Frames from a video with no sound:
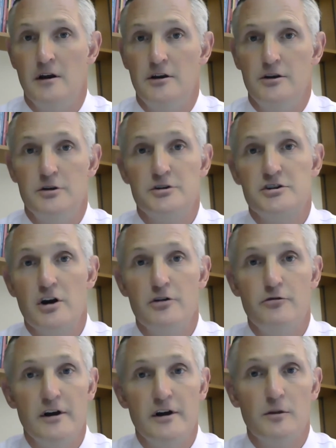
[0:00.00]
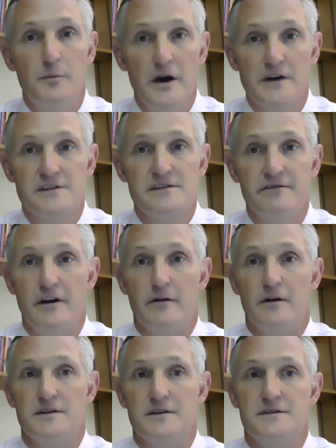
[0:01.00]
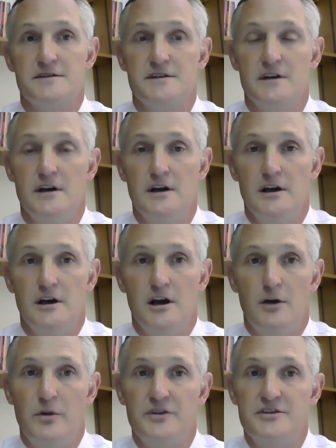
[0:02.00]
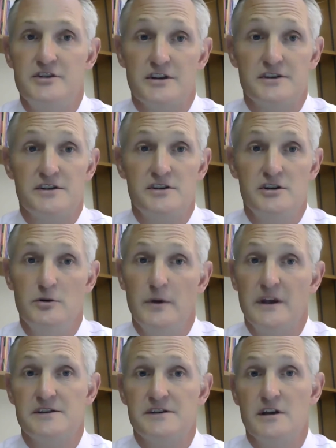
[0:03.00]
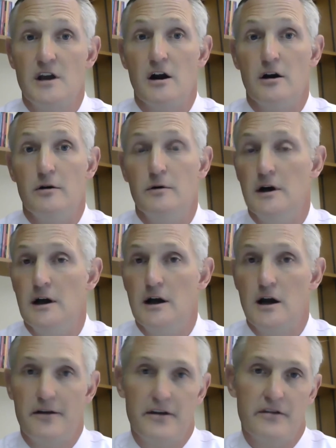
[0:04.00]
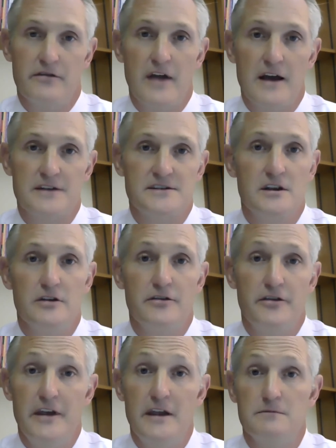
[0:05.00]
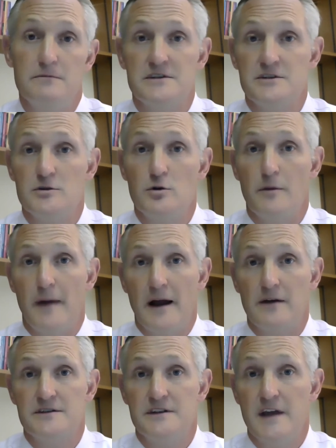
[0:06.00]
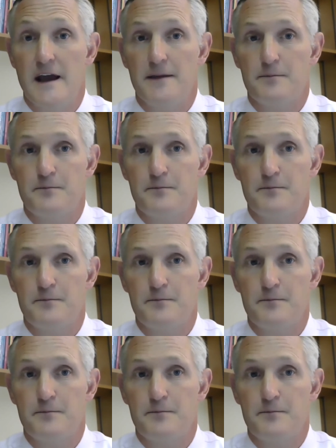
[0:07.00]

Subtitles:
You showed real perseverance, and with just 2 weeks to go, I think that's a good theme to talk about today.